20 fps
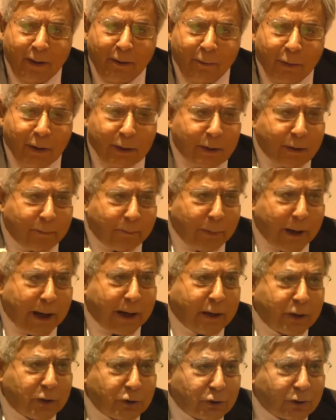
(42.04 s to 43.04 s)
but the
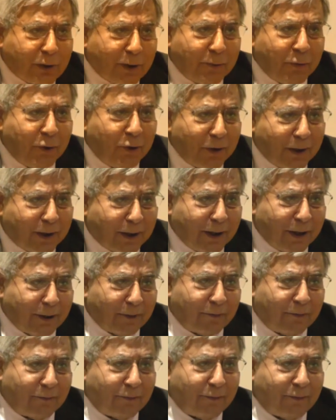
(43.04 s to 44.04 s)
package
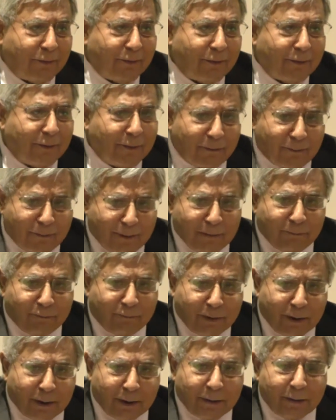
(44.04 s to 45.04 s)
communicates the
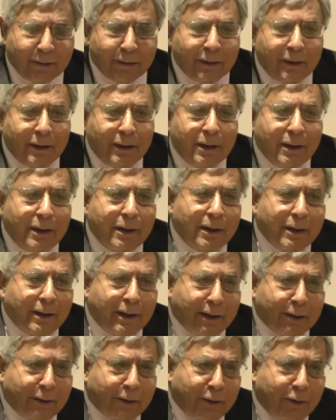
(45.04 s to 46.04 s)
safety.
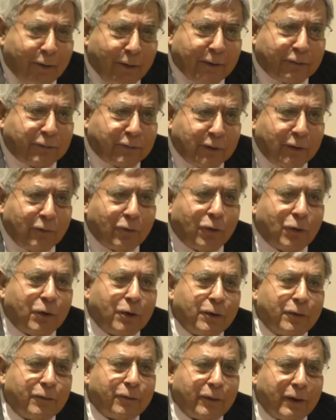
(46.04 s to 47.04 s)
Now the question
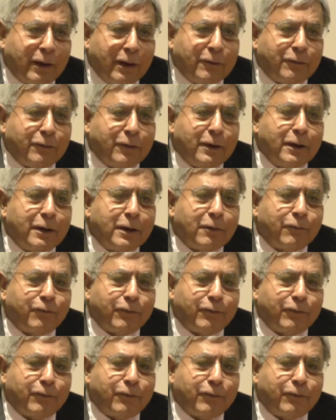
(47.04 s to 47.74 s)
was, is India